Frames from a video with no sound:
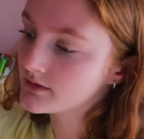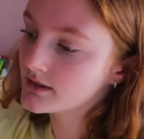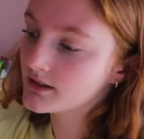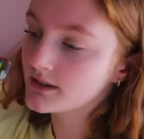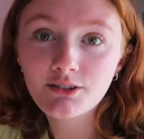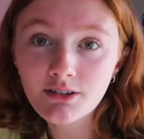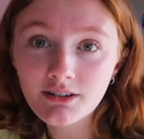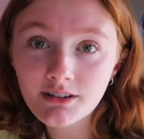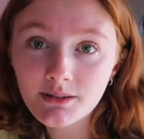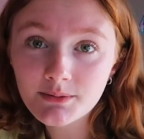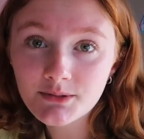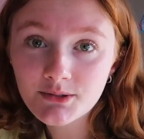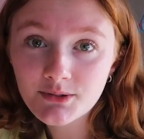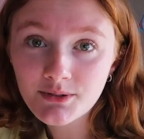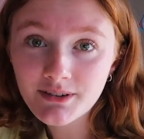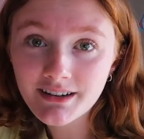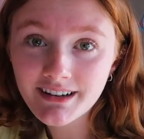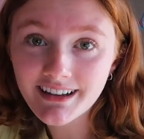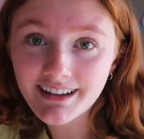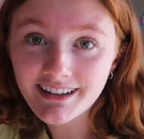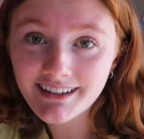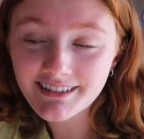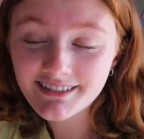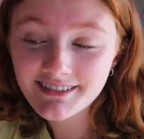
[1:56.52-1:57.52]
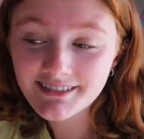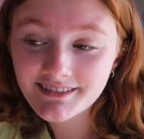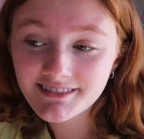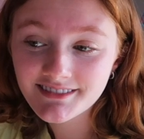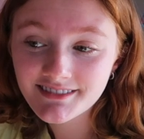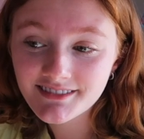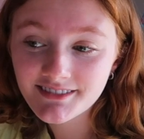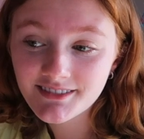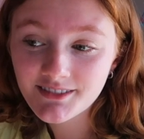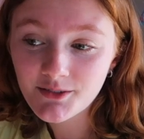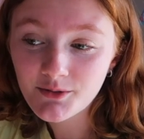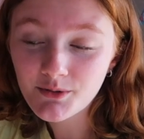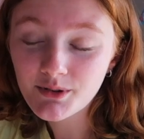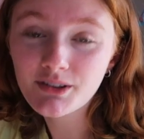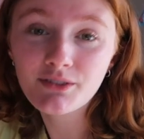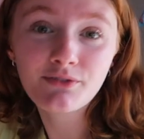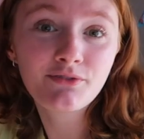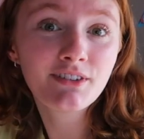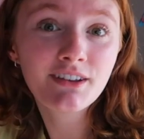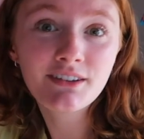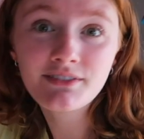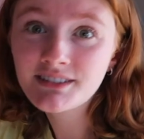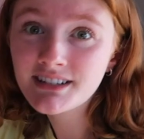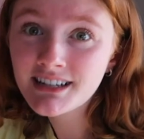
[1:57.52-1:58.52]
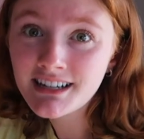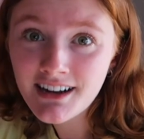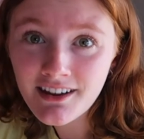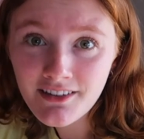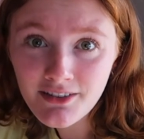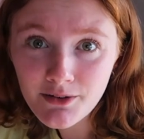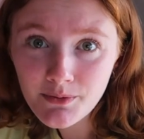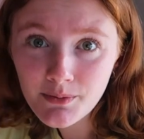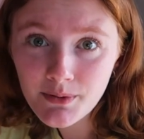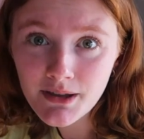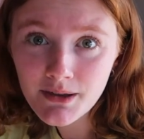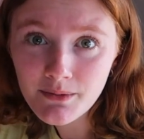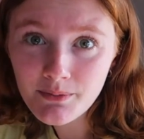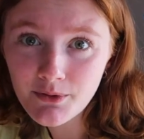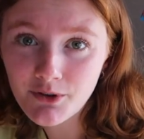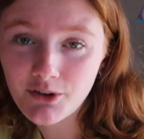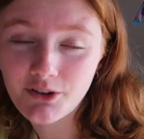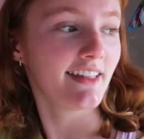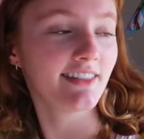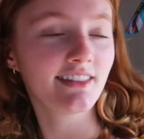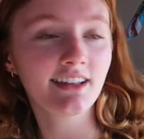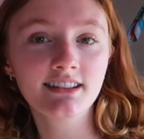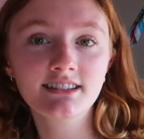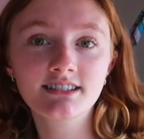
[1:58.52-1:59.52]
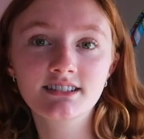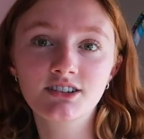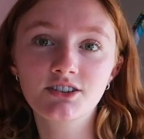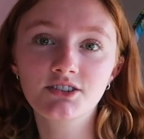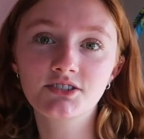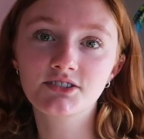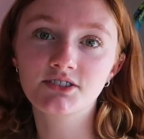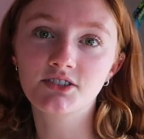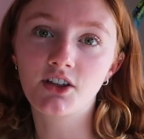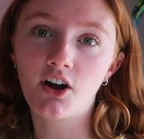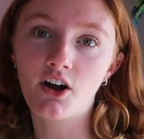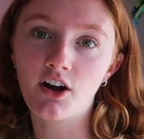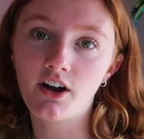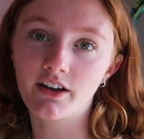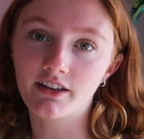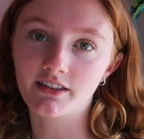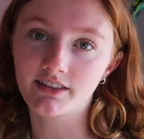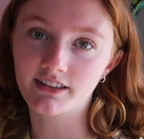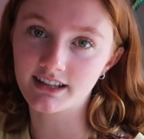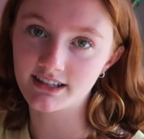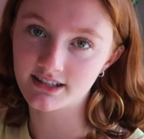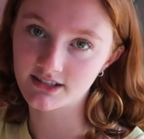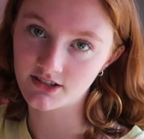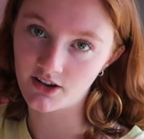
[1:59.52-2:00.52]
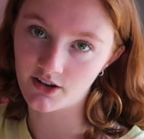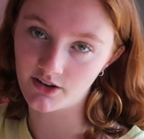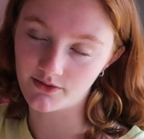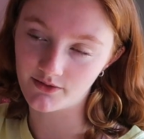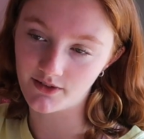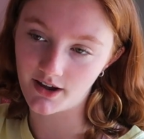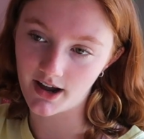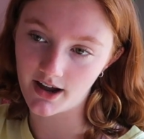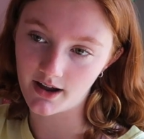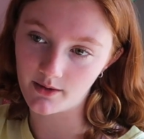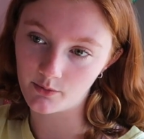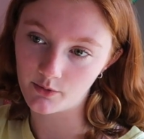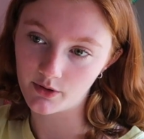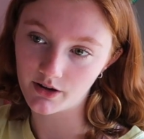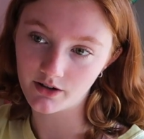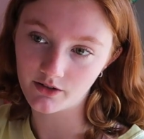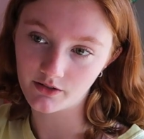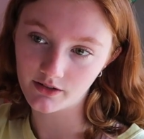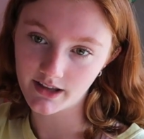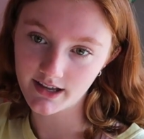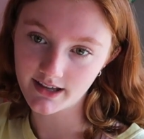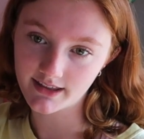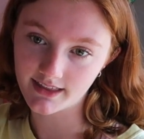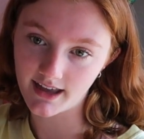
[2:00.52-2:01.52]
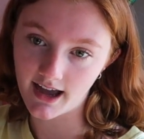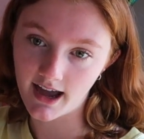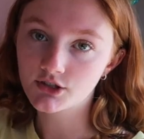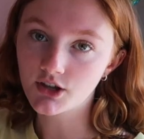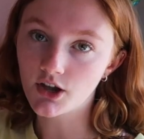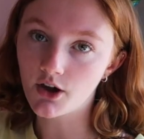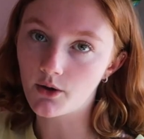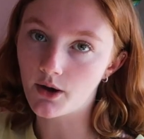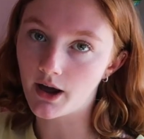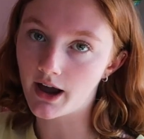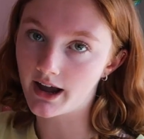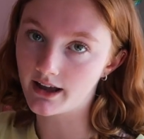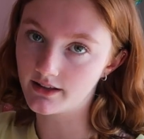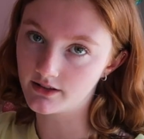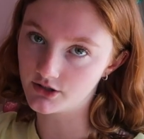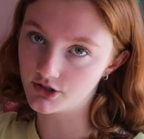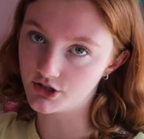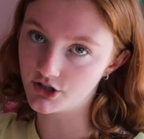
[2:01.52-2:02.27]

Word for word: you end up twinning with 15 other people. And that's just not, that's not a vibe. We don't like that. So I had a